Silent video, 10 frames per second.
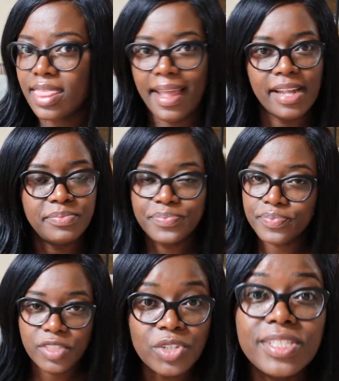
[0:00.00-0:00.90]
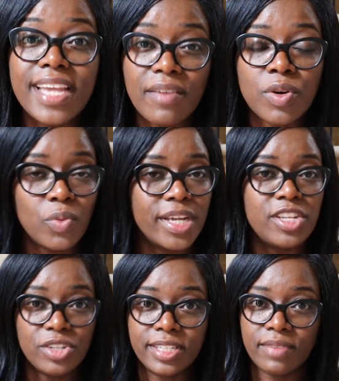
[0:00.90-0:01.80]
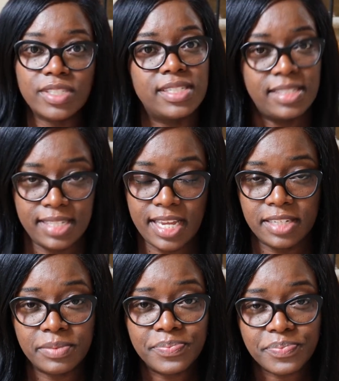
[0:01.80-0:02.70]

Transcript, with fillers: then you'll never win and you'll never succeed.